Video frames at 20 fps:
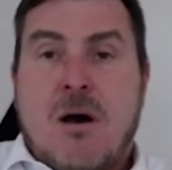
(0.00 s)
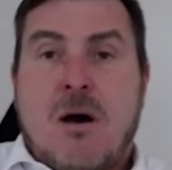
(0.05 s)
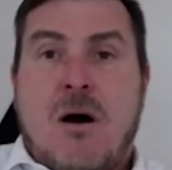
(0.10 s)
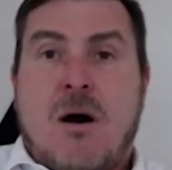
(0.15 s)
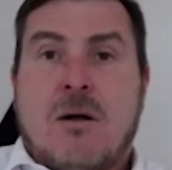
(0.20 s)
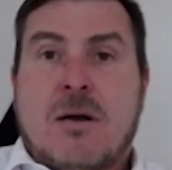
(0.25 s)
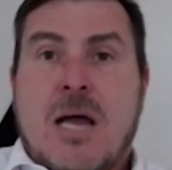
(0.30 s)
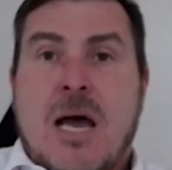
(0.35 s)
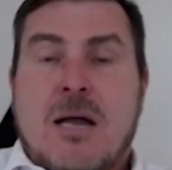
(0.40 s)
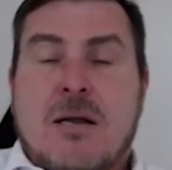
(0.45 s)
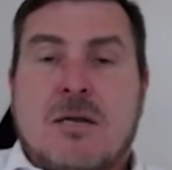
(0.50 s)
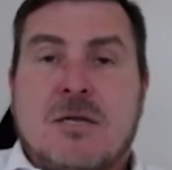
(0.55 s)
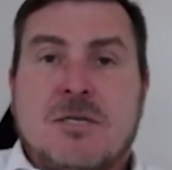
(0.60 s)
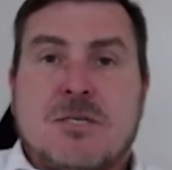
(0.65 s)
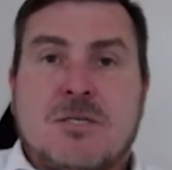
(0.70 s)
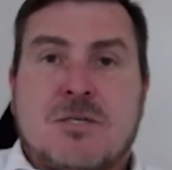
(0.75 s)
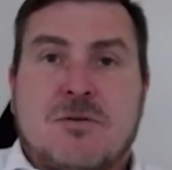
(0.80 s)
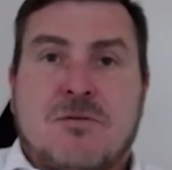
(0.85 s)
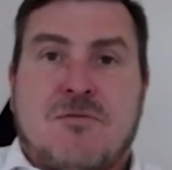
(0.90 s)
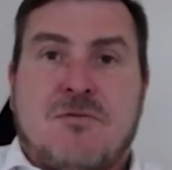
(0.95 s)
on our
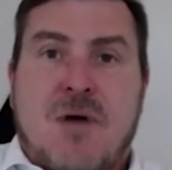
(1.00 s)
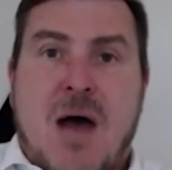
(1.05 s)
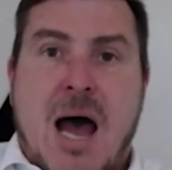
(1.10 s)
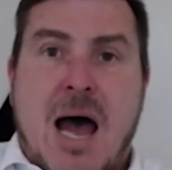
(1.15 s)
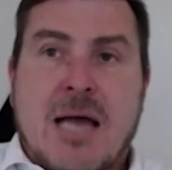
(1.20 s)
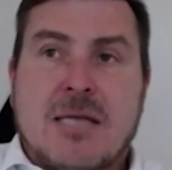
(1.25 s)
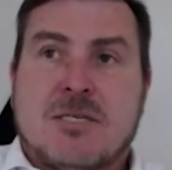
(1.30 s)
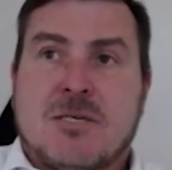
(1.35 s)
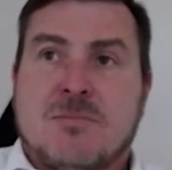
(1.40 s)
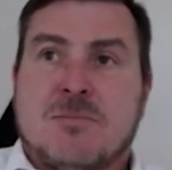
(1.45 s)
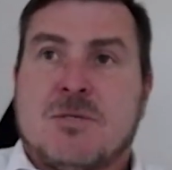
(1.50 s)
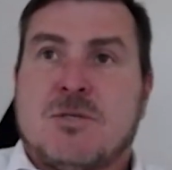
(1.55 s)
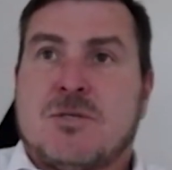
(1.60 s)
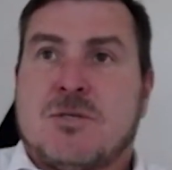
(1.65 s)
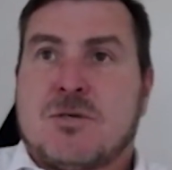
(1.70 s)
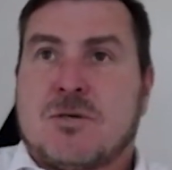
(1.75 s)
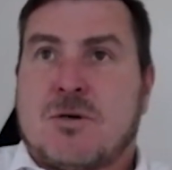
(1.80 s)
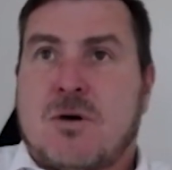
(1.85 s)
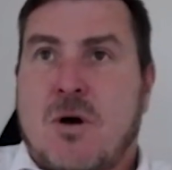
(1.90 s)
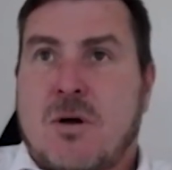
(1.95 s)
list of items
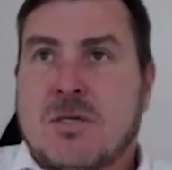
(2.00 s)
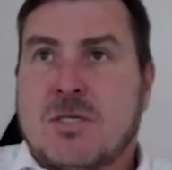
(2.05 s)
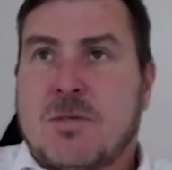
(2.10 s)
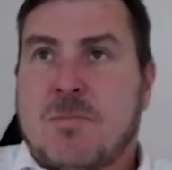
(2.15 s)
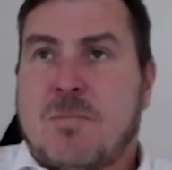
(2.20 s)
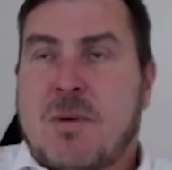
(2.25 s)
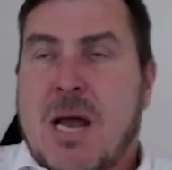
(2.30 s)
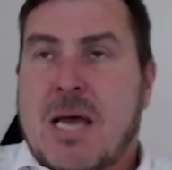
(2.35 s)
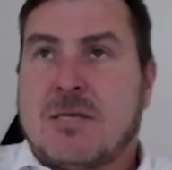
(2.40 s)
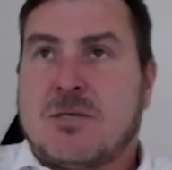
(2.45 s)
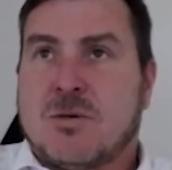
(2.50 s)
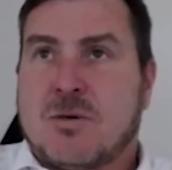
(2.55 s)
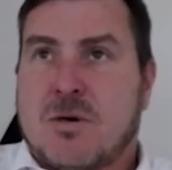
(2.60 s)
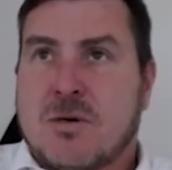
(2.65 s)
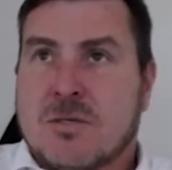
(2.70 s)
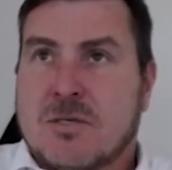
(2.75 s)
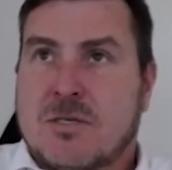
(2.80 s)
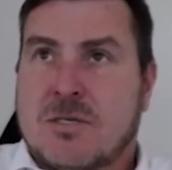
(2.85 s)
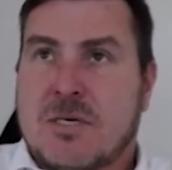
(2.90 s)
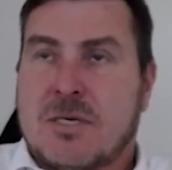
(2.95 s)
to contemplate or
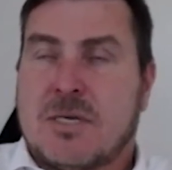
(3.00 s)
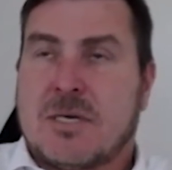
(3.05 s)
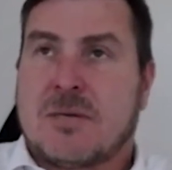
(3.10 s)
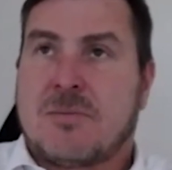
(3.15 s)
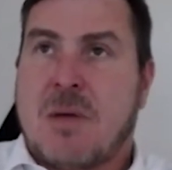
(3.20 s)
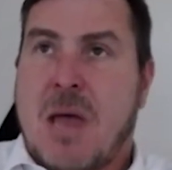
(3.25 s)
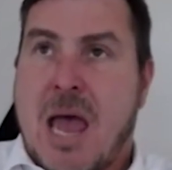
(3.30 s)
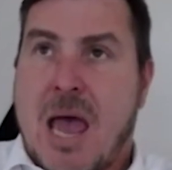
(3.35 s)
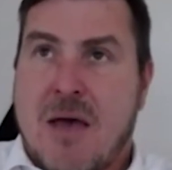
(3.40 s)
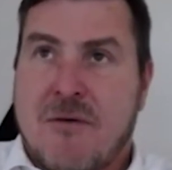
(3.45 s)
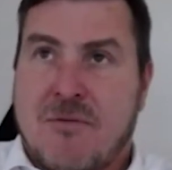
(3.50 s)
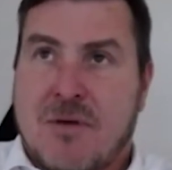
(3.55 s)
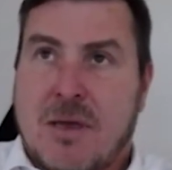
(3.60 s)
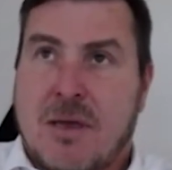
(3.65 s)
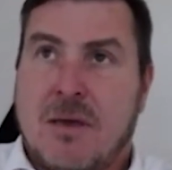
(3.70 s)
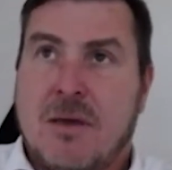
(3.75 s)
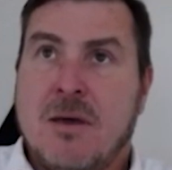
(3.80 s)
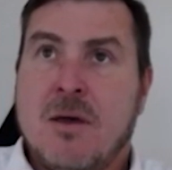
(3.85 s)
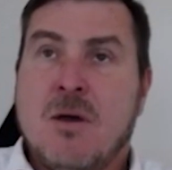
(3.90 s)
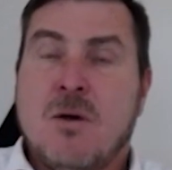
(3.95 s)
consider
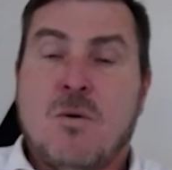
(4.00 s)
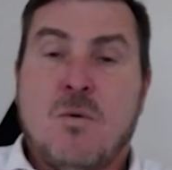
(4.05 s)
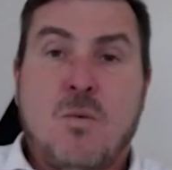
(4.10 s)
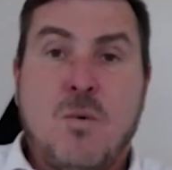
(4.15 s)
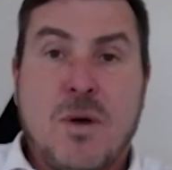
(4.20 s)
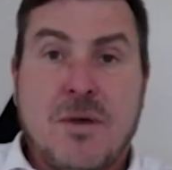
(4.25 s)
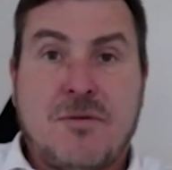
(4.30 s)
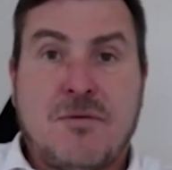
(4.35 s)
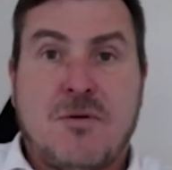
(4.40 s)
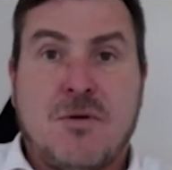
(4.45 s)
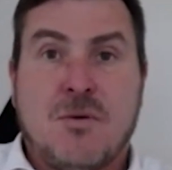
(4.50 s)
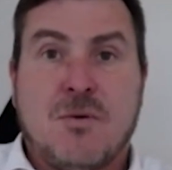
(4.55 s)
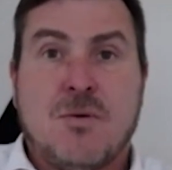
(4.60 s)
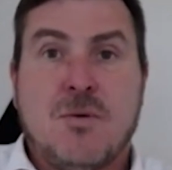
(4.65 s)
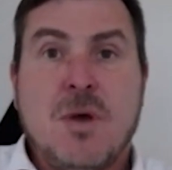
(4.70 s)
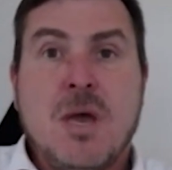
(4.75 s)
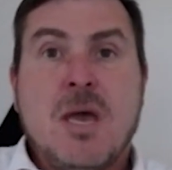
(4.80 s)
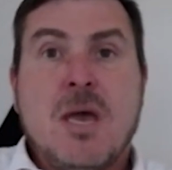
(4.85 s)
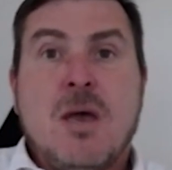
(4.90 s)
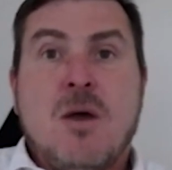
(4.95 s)
having with you
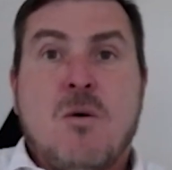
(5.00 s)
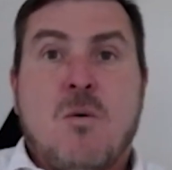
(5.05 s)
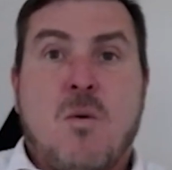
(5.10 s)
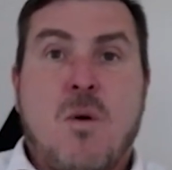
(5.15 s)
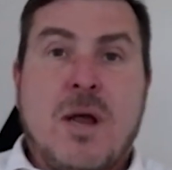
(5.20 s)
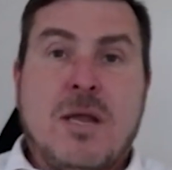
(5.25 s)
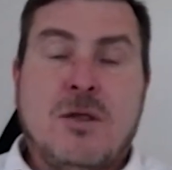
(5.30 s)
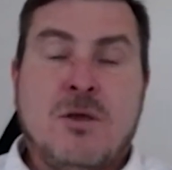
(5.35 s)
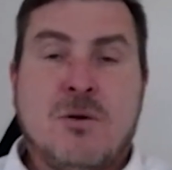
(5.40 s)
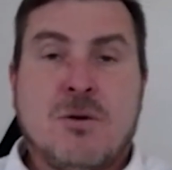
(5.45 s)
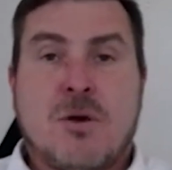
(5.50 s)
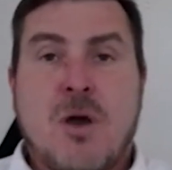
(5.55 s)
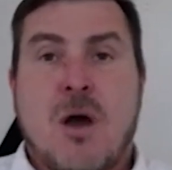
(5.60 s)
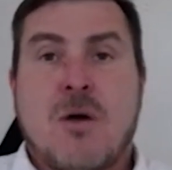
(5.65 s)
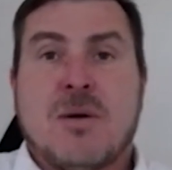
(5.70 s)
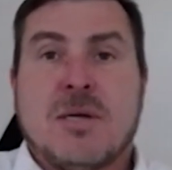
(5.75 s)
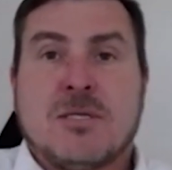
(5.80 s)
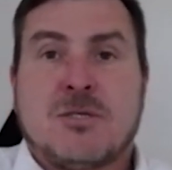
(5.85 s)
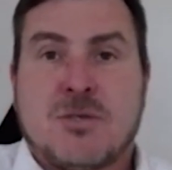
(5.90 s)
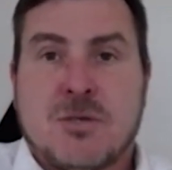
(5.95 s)
when you
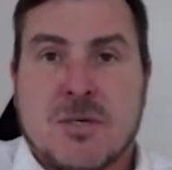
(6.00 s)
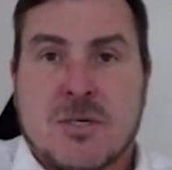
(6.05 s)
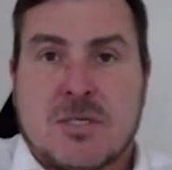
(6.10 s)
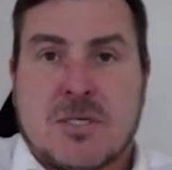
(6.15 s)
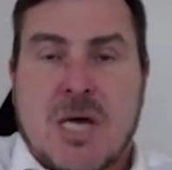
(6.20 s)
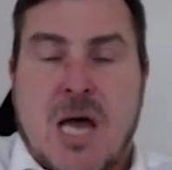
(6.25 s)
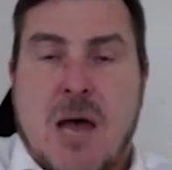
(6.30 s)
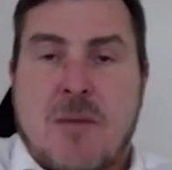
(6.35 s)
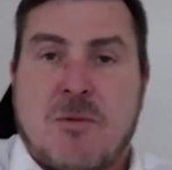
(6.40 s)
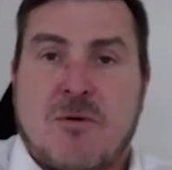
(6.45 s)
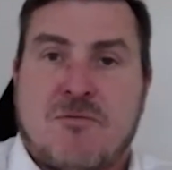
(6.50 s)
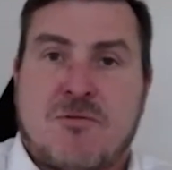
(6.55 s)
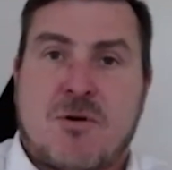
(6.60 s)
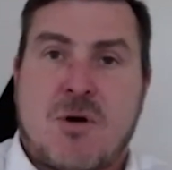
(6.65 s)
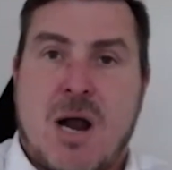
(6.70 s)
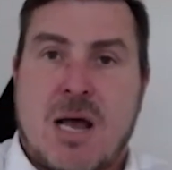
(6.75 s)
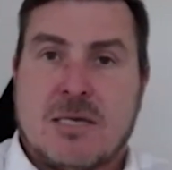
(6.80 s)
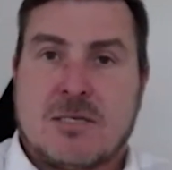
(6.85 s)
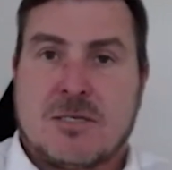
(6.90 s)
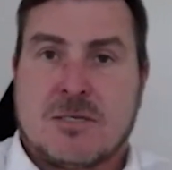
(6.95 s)
go into a time of
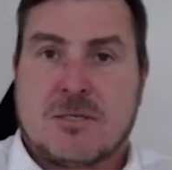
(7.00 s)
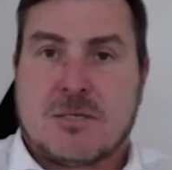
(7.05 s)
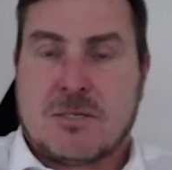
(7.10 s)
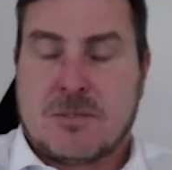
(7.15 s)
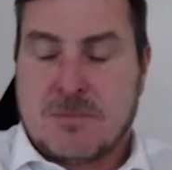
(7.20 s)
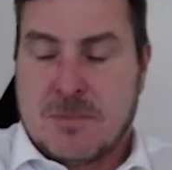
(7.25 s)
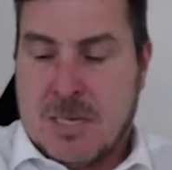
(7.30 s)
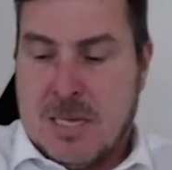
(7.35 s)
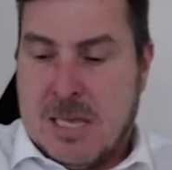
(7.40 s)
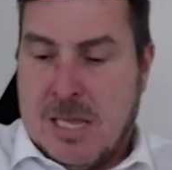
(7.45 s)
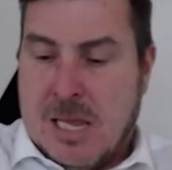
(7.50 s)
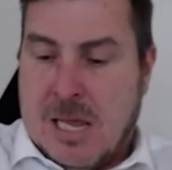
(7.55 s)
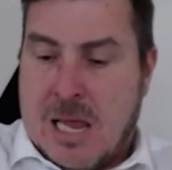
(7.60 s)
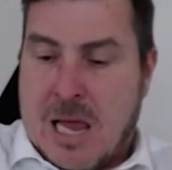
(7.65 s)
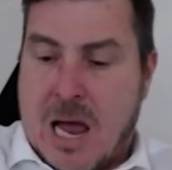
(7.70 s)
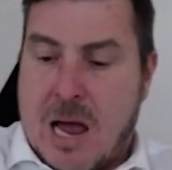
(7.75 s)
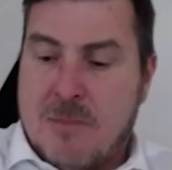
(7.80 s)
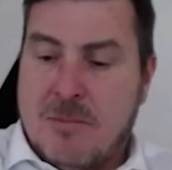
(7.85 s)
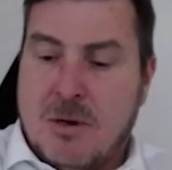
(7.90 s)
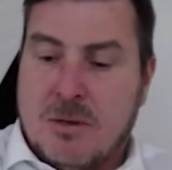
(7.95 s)
crisis.
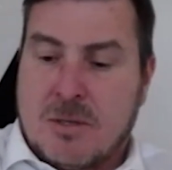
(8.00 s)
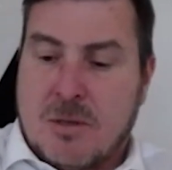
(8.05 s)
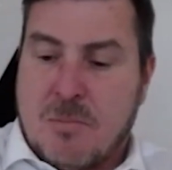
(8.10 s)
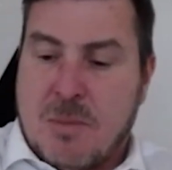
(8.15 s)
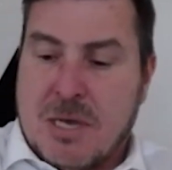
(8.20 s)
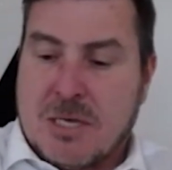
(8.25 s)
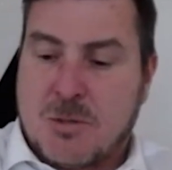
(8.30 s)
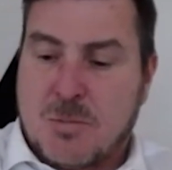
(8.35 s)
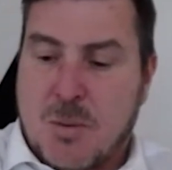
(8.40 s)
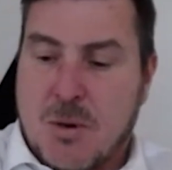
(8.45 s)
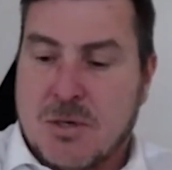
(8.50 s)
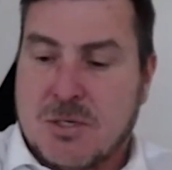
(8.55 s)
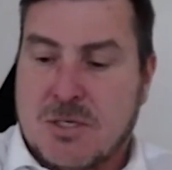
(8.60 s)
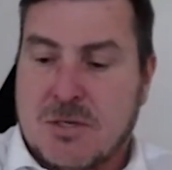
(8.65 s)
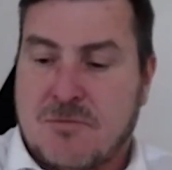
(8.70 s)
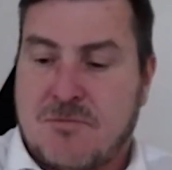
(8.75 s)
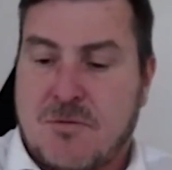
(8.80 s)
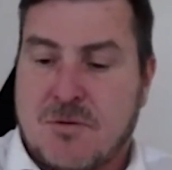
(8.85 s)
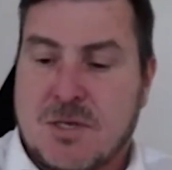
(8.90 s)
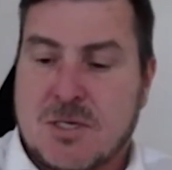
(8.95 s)
I'm not the best
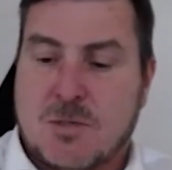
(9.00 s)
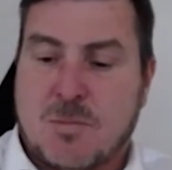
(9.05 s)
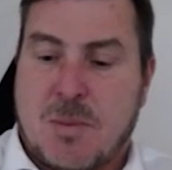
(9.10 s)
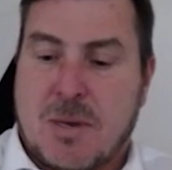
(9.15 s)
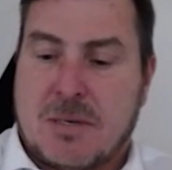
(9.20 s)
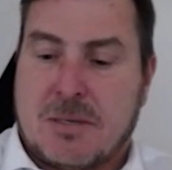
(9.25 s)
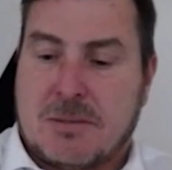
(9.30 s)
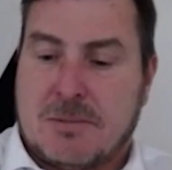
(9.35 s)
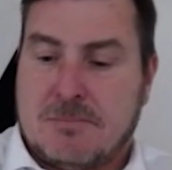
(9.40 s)
person for this, but